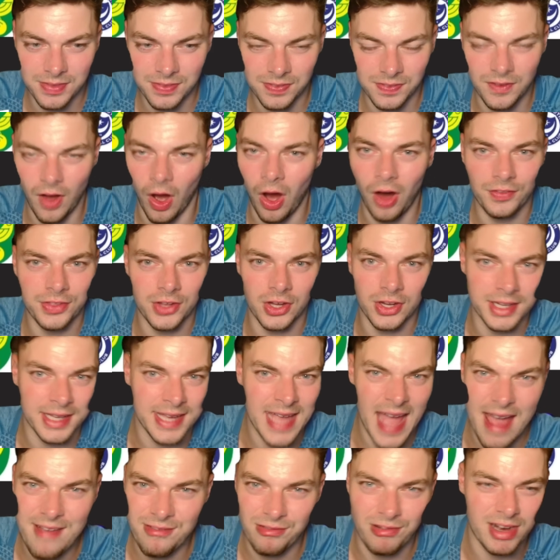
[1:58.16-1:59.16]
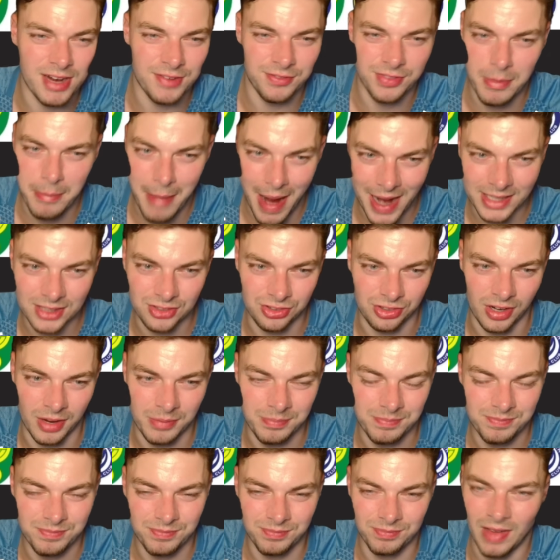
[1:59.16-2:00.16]
to get rid of the manager?
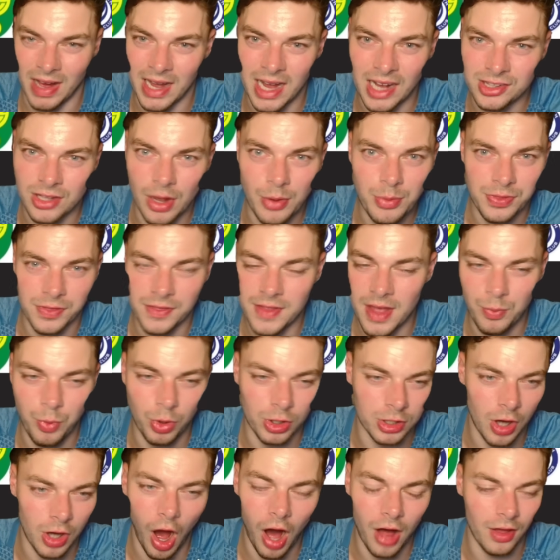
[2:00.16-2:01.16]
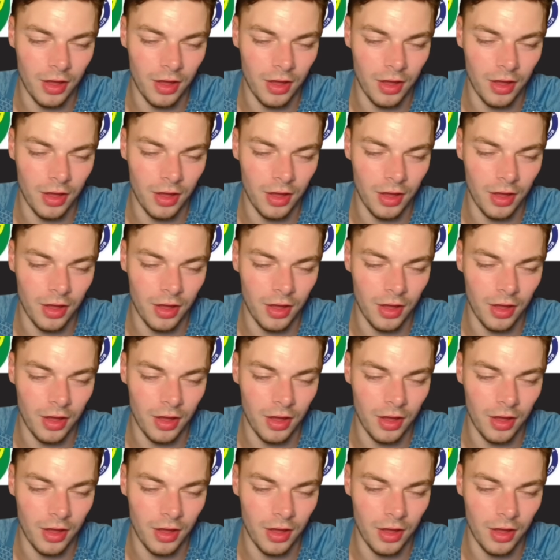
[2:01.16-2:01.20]
Like, I don't think they would. And are